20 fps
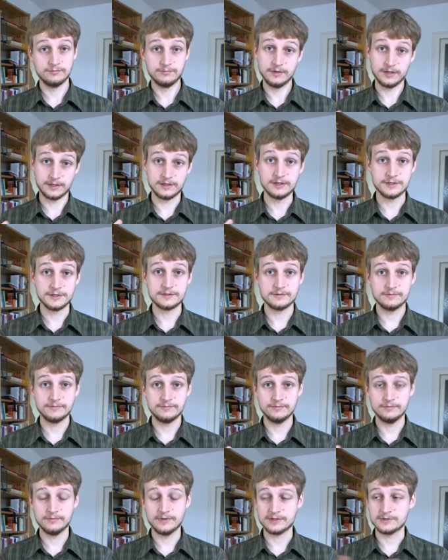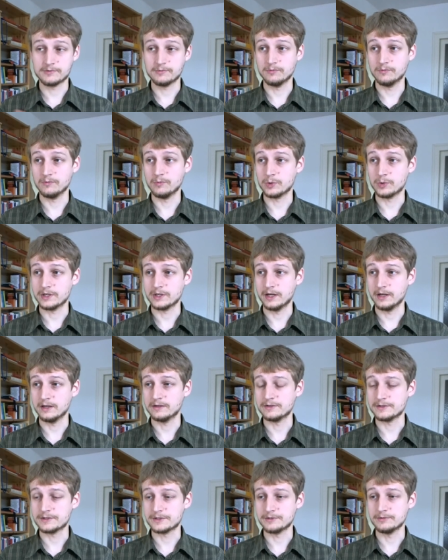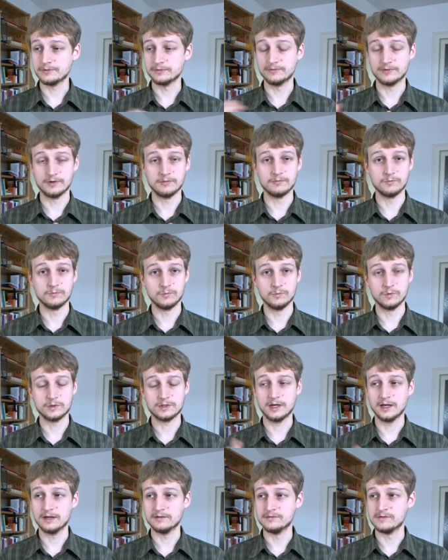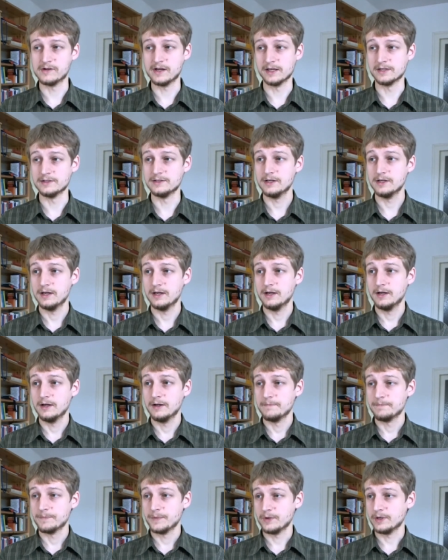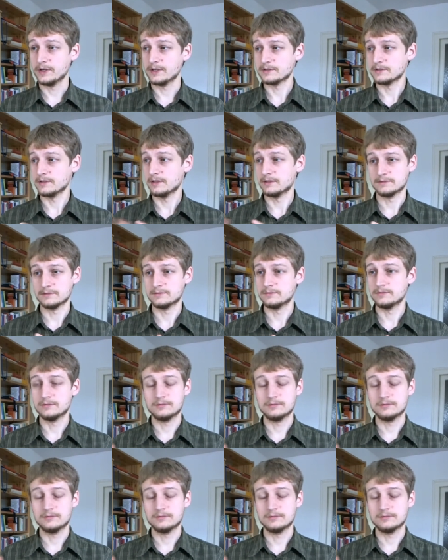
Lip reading: at least that's what I understood from what I have read. Yes, and